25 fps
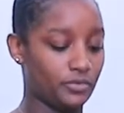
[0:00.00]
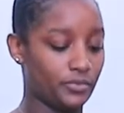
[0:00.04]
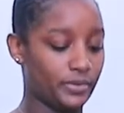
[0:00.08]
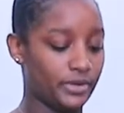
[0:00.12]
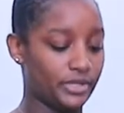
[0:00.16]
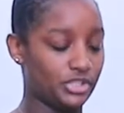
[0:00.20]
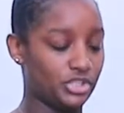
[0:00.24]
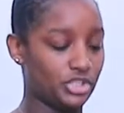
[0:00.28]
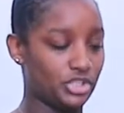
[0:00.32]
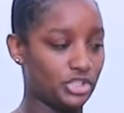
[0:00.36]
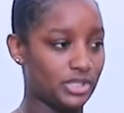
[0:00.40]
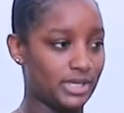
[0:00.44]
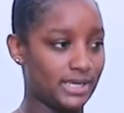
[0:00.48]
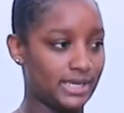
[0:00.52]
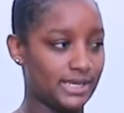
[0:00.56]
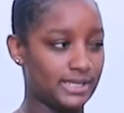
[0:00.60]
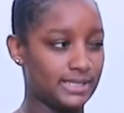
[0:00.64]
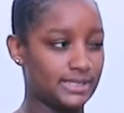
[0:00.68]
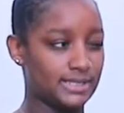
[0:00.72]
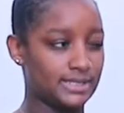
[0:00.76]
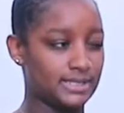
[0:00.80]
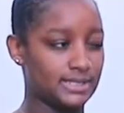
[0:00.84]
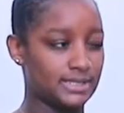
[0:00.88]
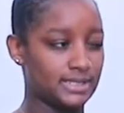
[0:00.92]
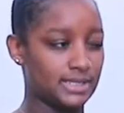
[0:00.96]
which
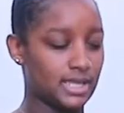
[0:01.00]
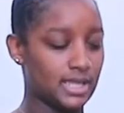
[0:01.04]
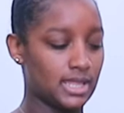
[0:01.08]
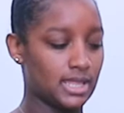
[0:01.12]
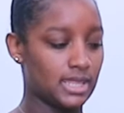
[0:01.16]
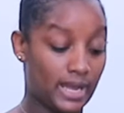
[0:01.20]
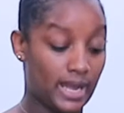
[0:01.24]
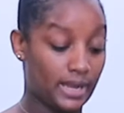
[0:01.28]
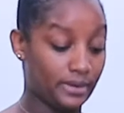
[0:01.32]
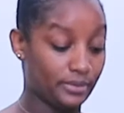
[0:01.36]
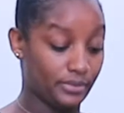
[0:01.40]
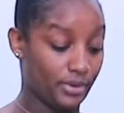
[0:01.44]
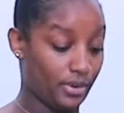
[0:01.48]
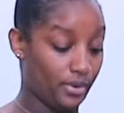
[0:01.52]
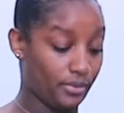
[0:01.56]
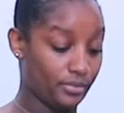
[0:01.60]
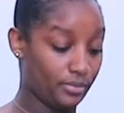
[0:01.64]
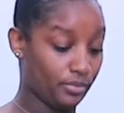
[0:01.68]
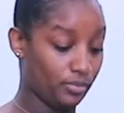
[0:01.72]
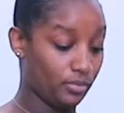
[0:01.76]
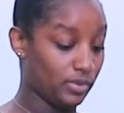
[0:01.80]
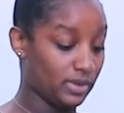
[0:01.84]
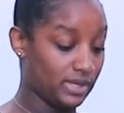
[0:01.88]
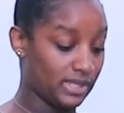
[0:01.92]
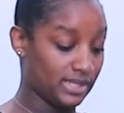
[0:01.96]
is, I don't know,
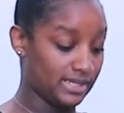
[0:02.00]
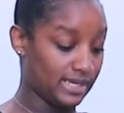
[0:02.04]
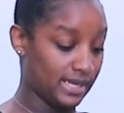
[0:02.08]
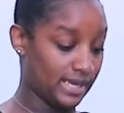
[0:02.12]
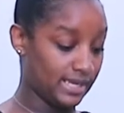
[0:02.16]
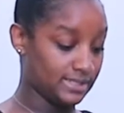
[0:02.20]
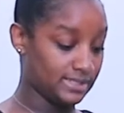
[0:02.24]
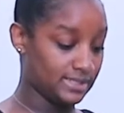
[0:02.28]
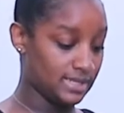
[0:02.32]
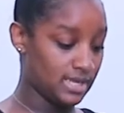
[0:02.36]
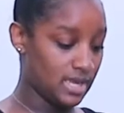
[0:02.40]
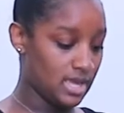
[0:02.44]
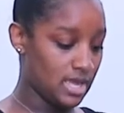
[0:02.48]
one of the days.